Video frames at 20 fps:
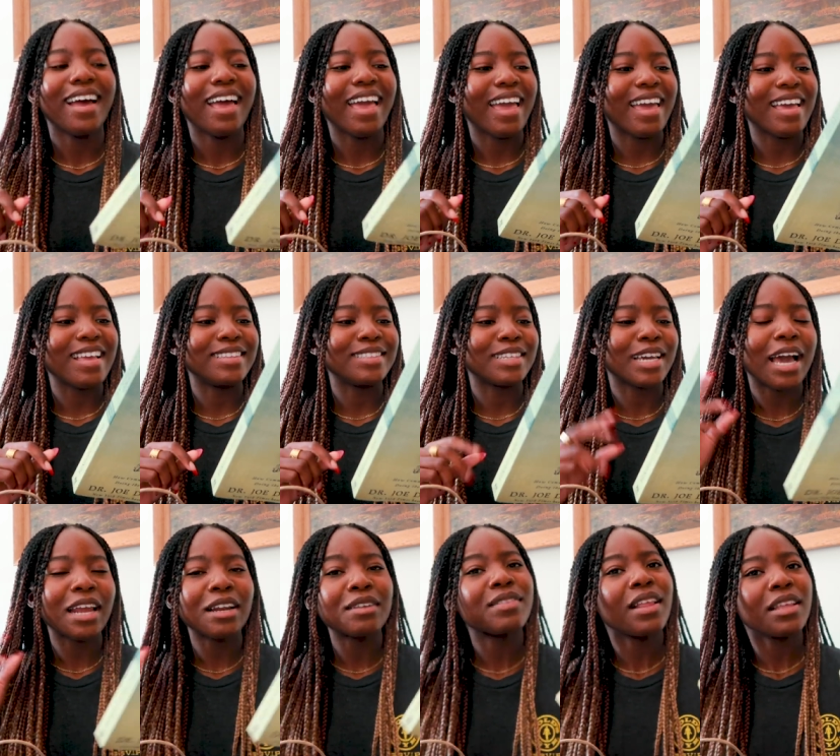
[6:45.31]
and
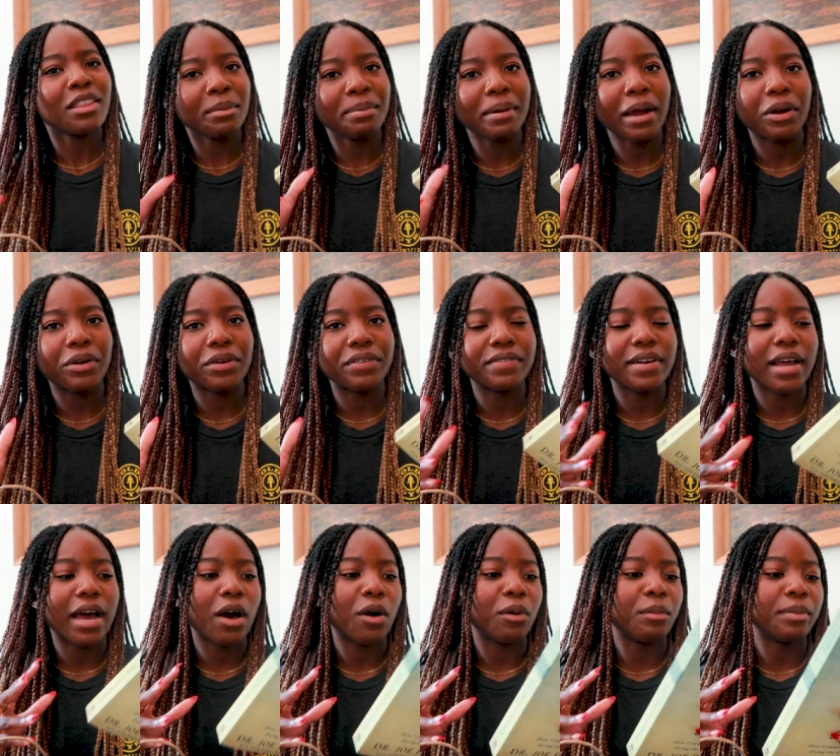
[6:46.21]
kind of like the power of
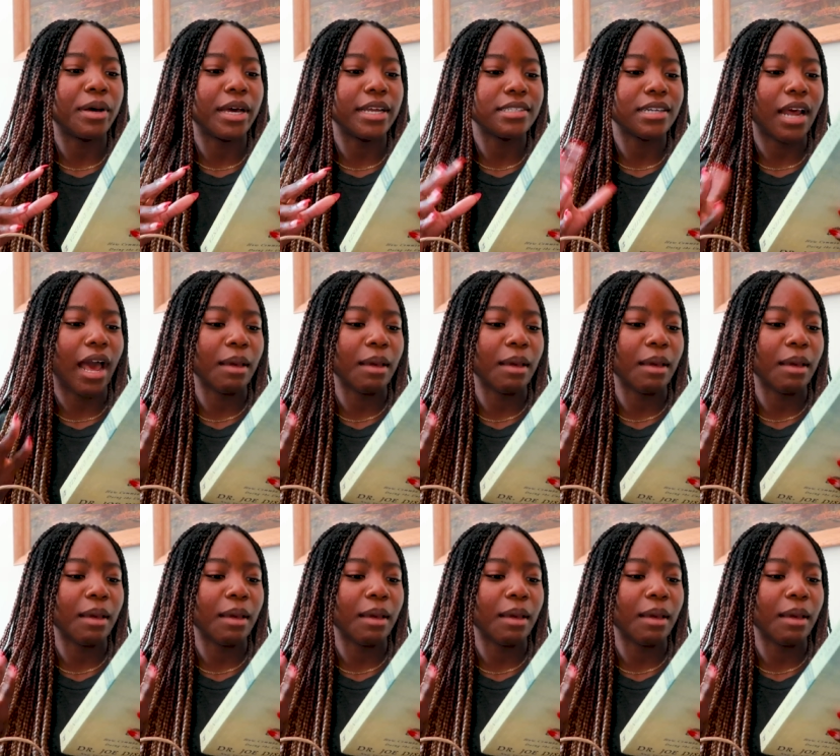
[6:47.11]
now but